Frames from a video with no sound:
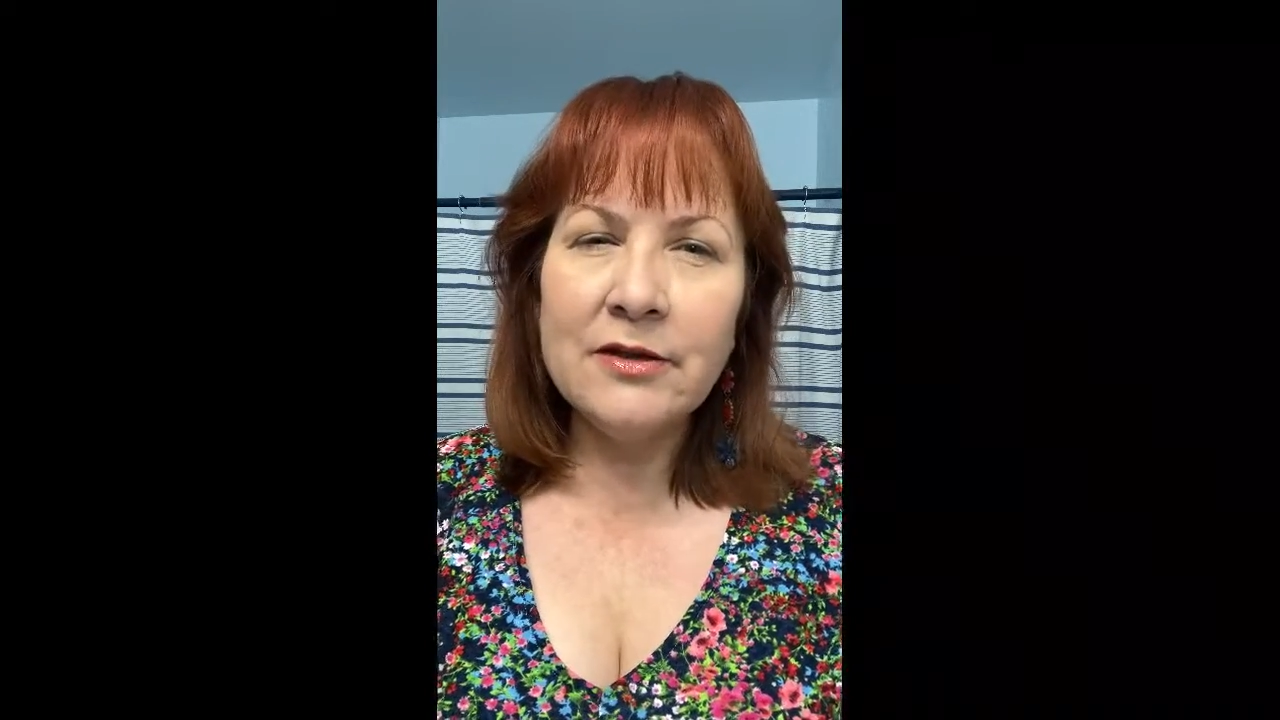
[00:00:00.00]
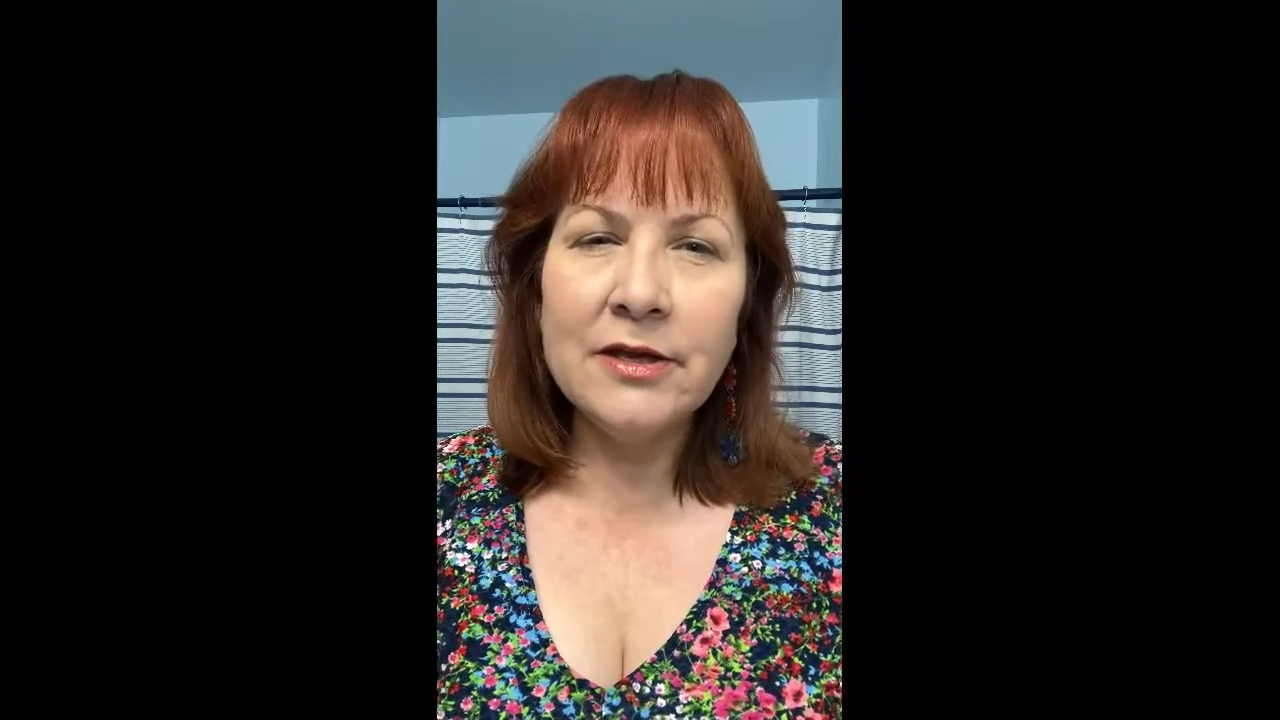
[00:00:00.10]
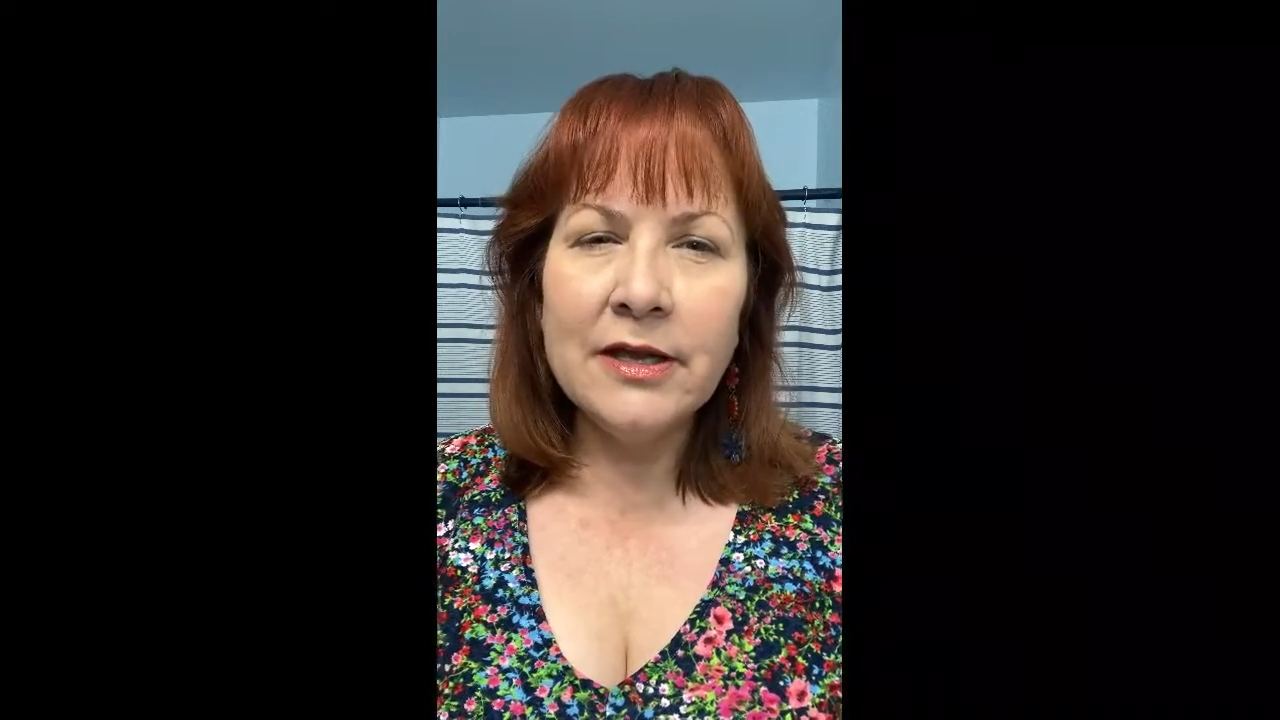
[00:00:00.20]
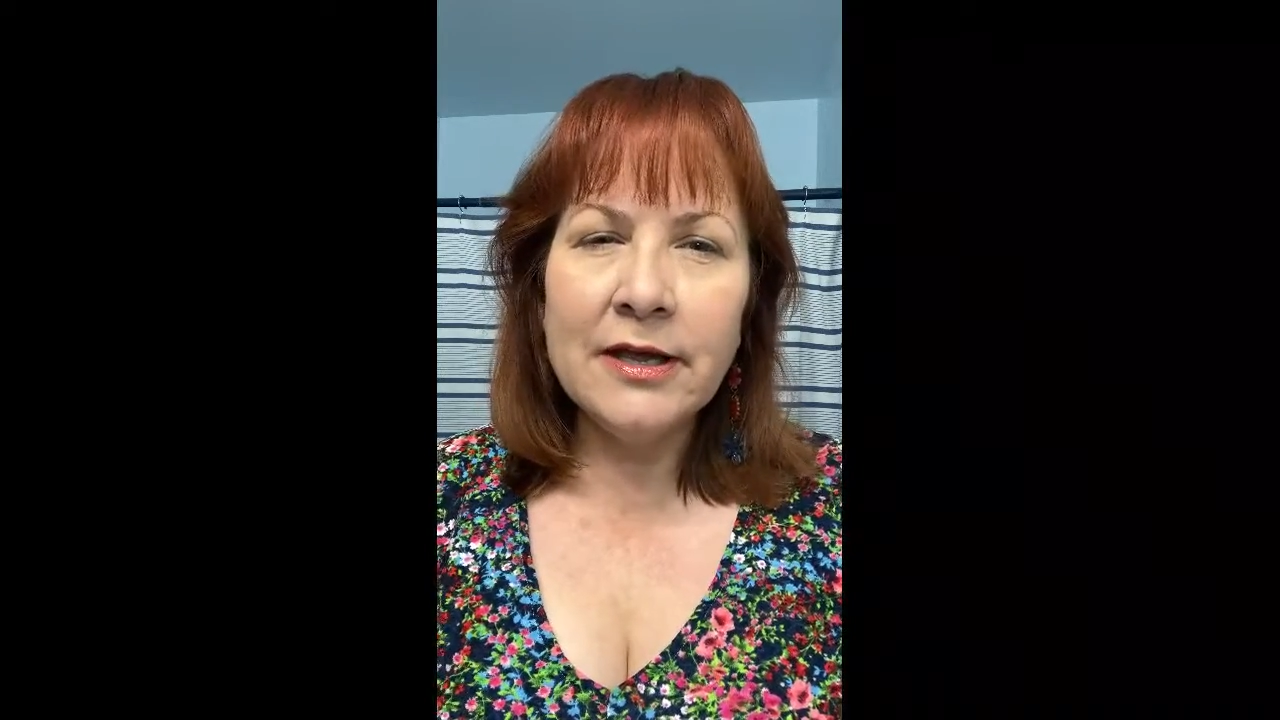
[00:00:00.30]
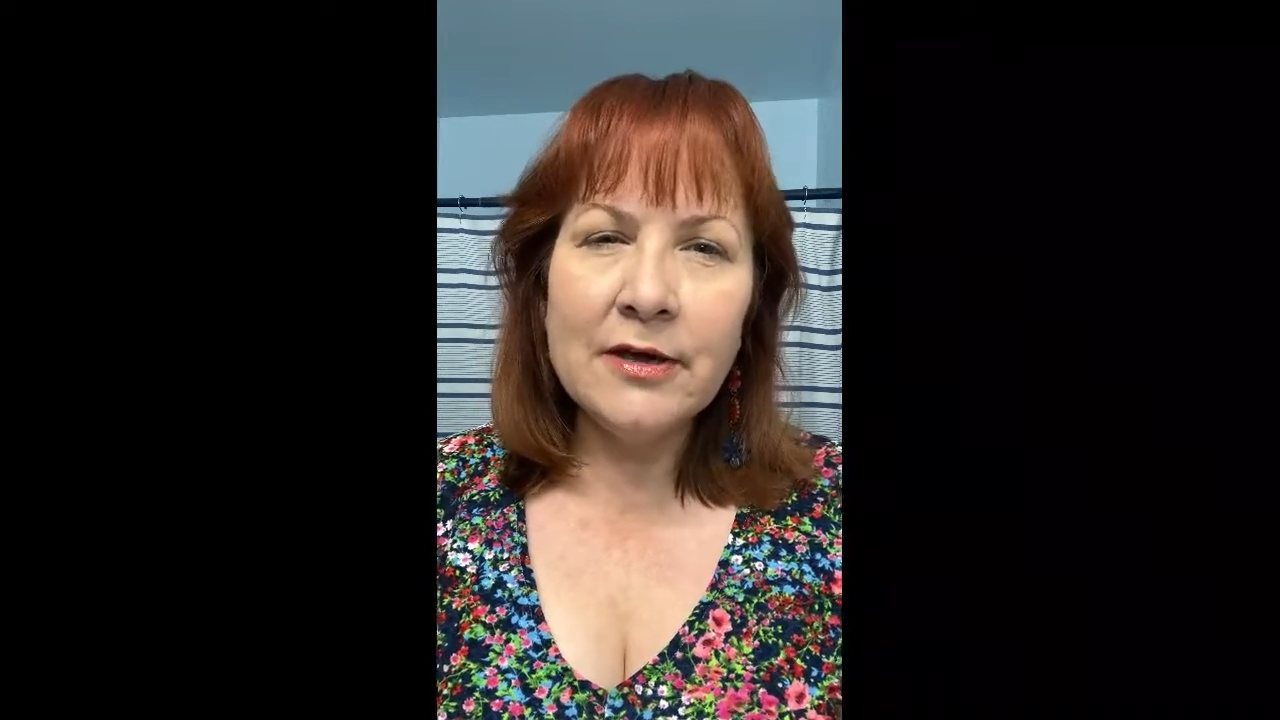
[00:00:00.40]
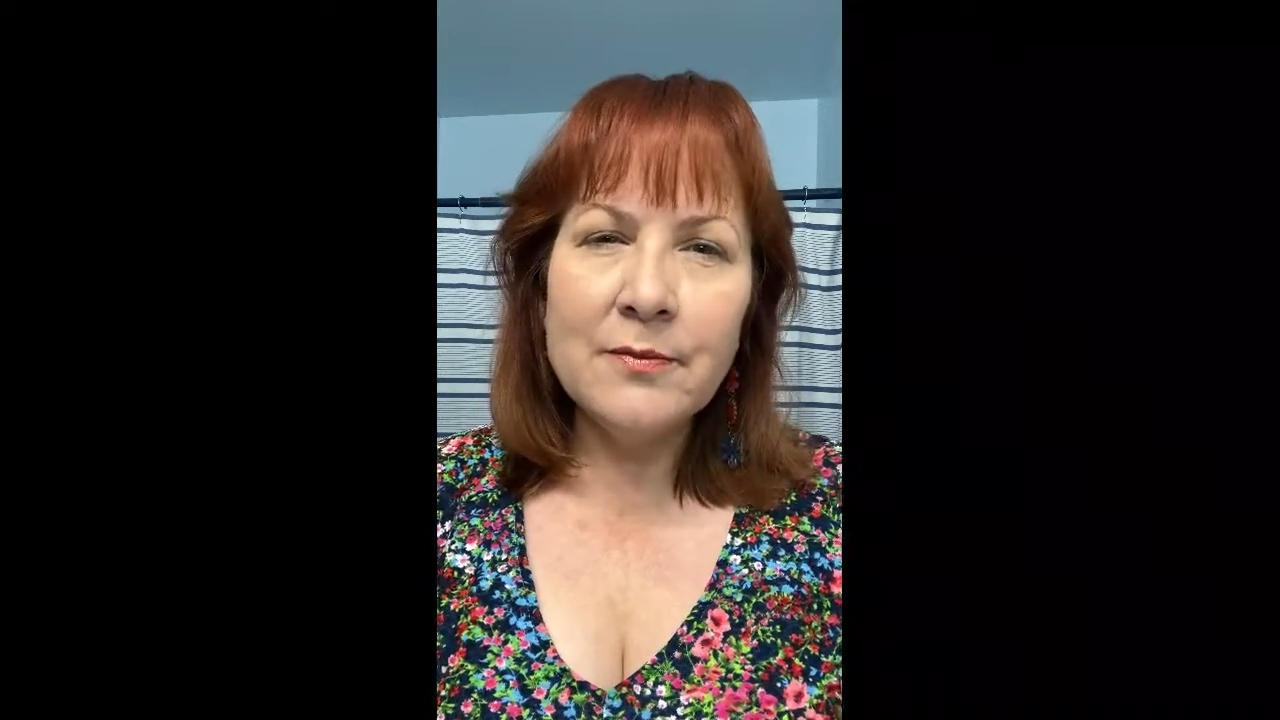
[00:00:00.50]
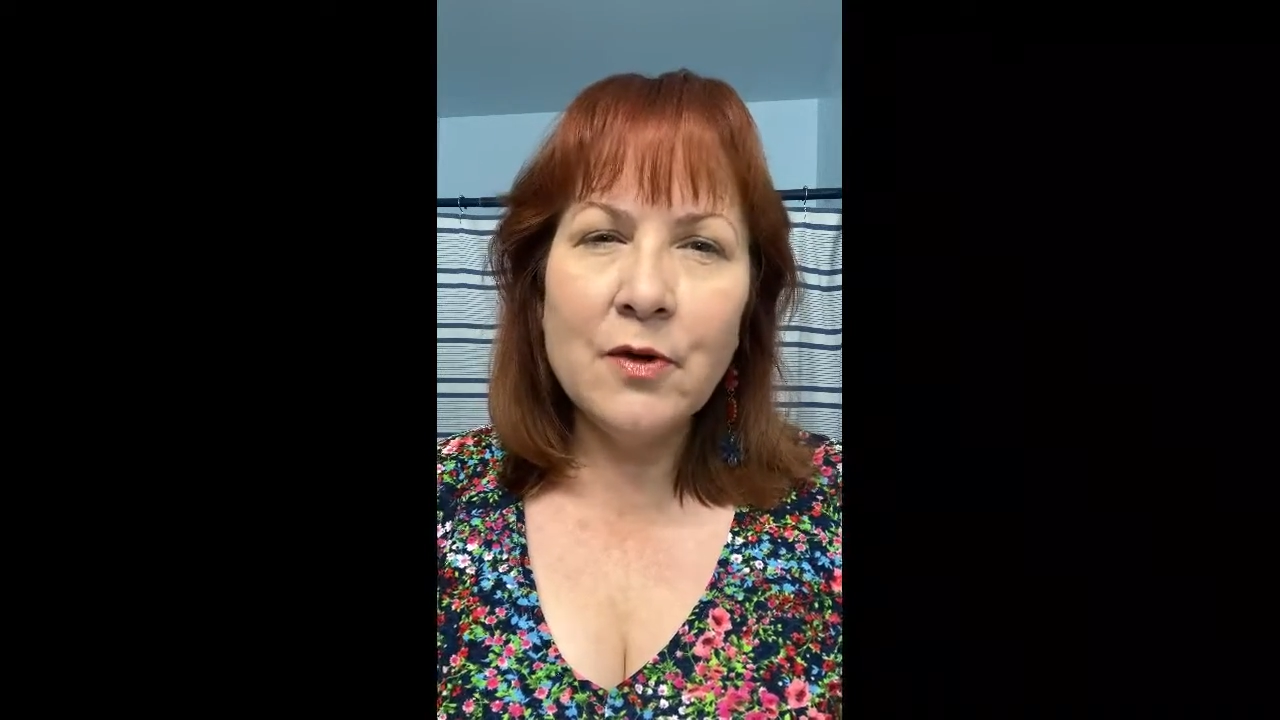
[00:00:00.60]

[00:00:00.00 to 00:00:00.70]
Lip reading: looking like I'm